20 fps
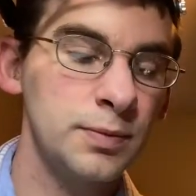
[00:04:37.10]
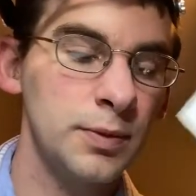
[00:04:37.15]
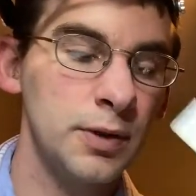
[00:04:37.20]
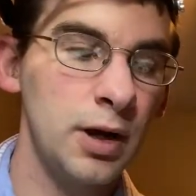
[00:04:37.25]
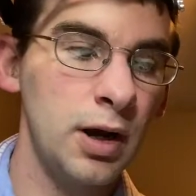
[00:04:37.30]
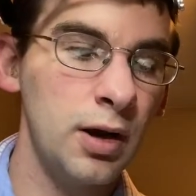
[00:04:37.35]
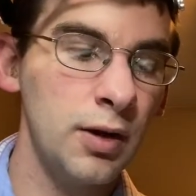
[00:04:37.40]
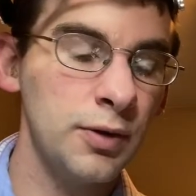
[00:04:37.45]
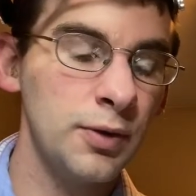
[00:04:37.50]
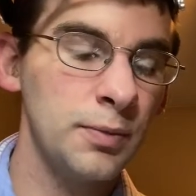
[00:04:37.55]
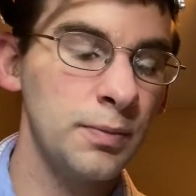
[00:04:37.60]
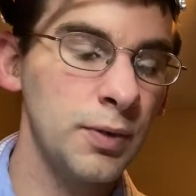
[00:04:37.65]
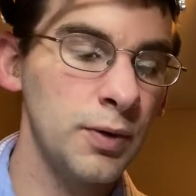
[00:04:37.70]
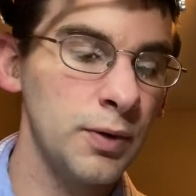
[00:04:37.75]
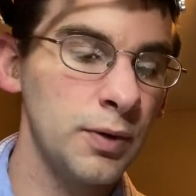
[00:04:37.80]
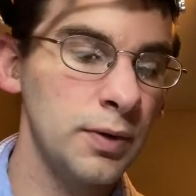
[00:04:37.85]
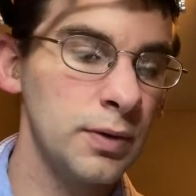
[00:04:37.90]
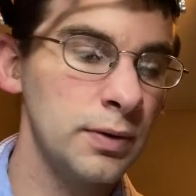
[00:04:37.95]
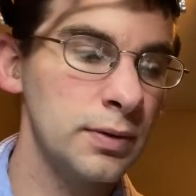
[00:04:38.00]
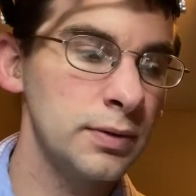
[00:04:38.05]
but other
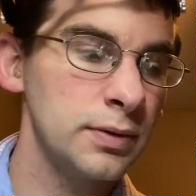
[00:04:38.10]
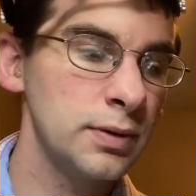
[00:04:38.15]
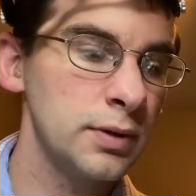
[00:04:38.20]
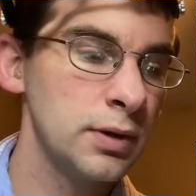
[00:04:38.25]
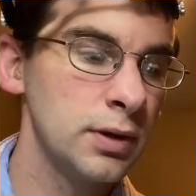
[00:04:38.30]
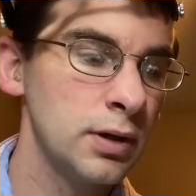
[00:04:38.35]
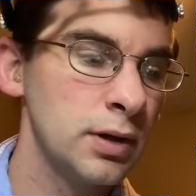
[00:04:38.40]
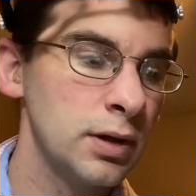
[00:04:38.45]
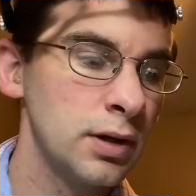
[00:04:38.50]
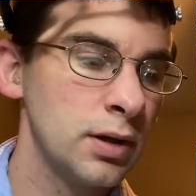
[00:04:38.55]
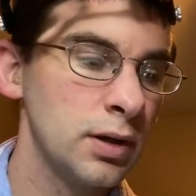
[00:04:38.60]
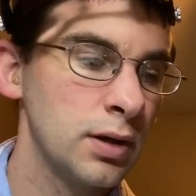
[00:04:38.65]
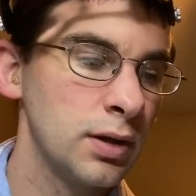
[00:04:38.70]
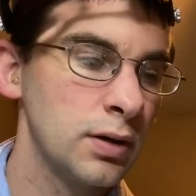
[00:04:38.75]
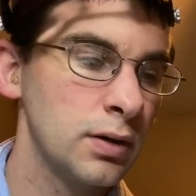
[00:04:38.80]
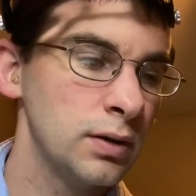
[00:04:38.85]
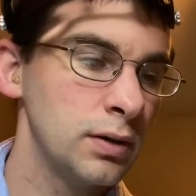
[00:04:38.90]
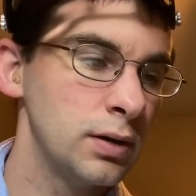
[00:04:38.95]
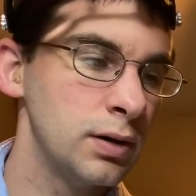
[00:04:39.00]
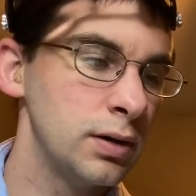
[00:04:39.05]
boards
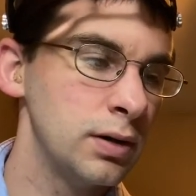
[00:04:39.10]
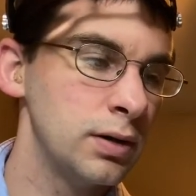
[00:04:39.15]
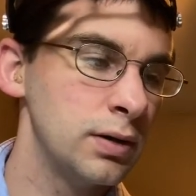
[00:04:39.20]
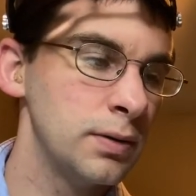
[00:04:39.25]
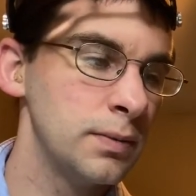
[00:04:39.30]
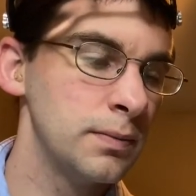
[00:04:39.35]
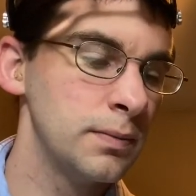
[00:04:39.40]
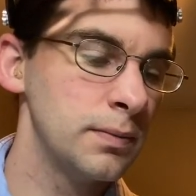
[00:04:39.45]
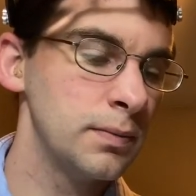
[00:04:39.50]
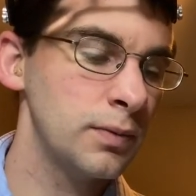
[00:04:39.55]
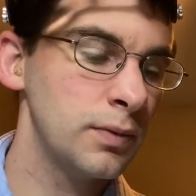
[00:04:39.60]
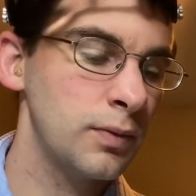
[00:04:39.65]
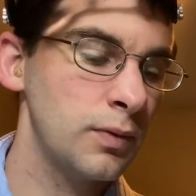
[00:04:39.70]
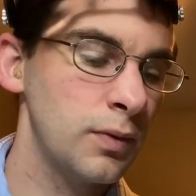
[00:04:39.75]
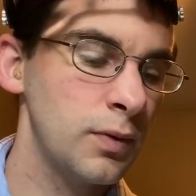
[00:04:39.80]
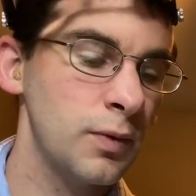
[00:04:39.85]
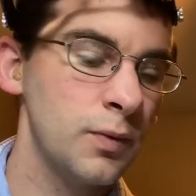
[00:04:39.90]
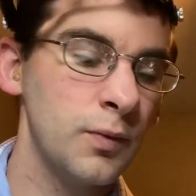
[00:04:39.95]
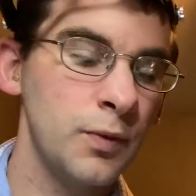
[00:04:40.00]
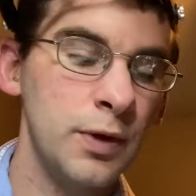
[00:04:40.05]

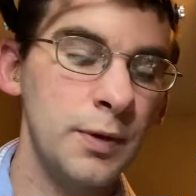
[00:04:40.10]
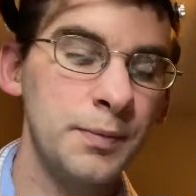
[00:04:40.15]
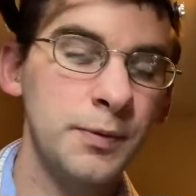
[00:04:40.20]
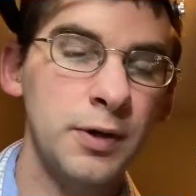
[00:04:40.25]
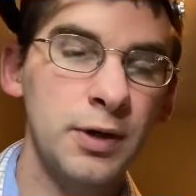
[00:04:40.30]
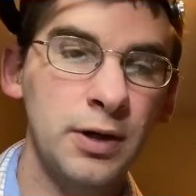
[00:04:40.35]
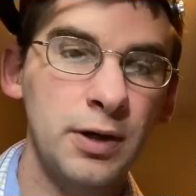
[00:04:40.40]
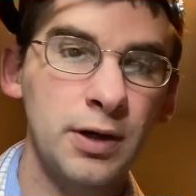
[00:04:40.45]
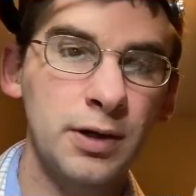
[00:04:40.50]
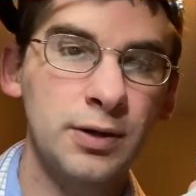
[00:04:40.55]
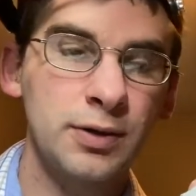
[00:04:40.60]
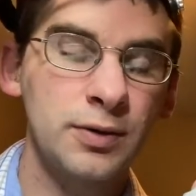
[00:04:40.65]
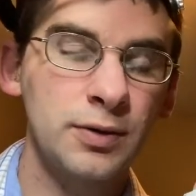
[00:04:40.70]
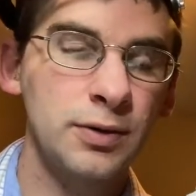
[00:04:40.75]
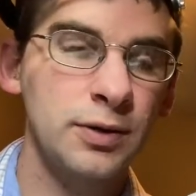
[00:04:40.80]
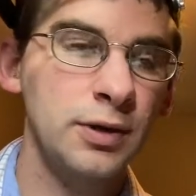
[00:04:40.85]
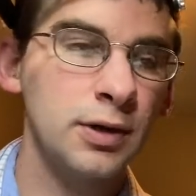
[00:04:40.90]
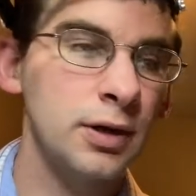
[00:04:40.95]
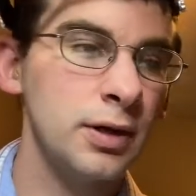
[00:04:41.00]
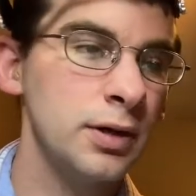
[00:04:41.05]
will rip
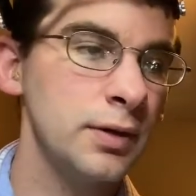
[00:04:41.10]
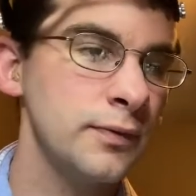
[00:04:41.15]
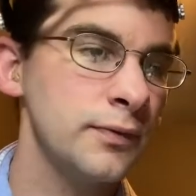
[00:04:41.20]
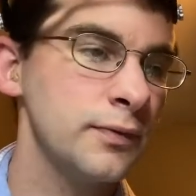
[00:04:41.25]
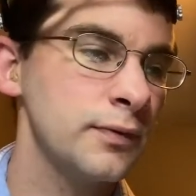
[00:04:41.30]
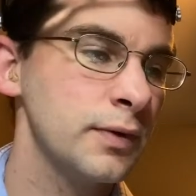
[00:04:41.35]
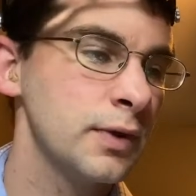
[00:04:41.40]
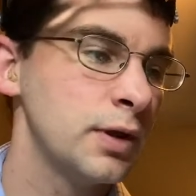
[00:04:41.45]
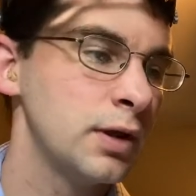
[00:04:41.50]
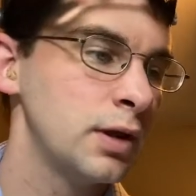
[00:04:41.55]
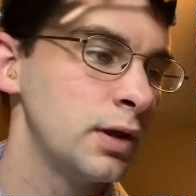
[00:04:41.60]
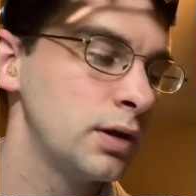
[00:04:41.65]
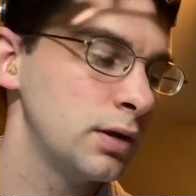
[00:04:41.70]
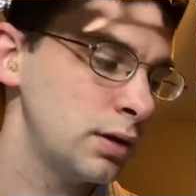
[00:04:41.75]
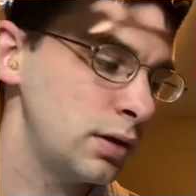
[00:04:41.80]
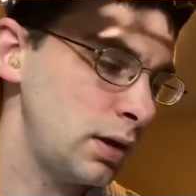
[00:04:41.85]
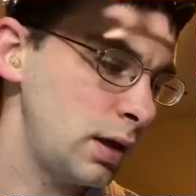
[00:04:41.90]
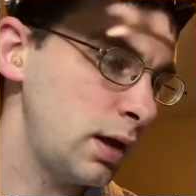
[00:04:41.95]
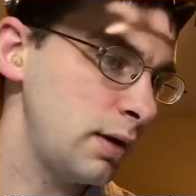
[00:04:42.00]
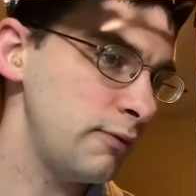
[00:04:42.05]
connectors off.
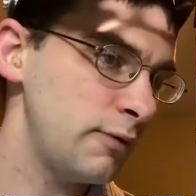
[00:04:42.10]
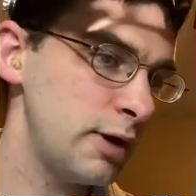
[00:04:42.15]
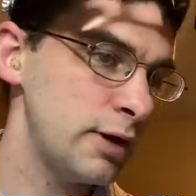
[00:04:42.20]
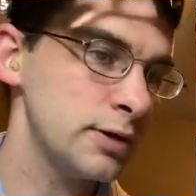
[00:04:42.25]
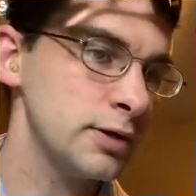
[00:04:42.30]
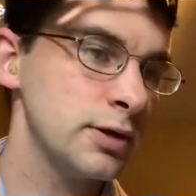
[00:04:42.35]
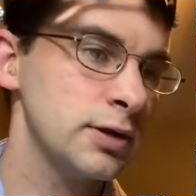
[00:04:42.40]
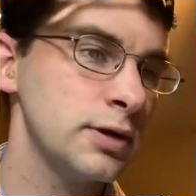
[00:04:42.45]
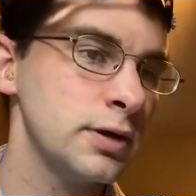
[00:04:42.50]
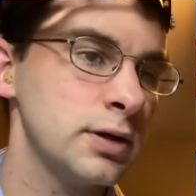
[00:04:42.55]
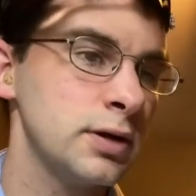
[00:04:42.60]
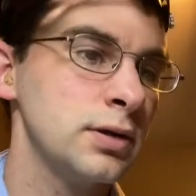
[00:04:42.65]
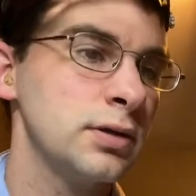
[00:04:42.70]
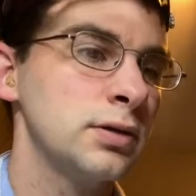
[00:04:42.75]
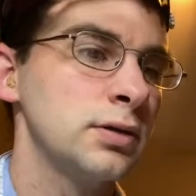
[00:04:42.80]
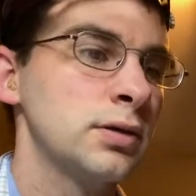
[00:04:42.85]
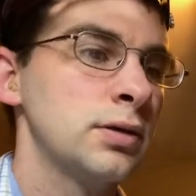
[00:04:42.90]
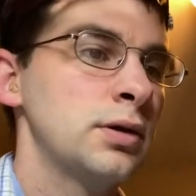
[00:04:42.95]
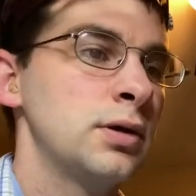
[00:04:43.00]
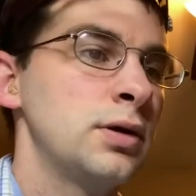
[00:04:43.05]
I've actually
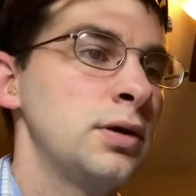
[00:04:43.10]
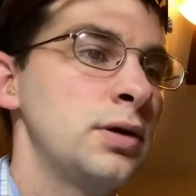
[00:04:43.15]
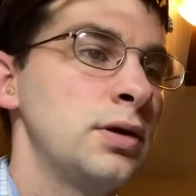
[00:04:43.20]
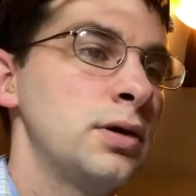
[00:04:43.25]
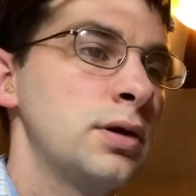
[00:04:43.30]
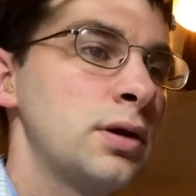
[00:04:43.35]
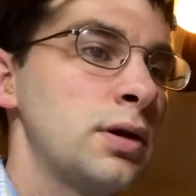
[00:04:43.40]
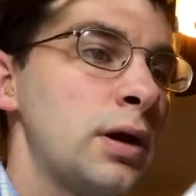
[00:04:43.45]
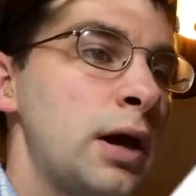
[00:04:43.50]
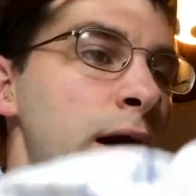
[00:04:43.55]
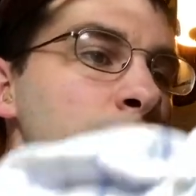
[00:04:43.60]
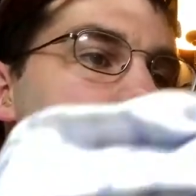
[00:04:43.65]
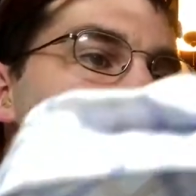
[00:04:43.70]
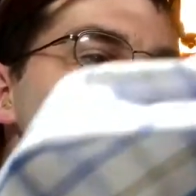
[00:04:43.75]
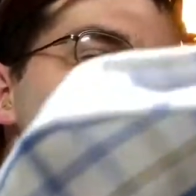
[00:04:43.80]
got an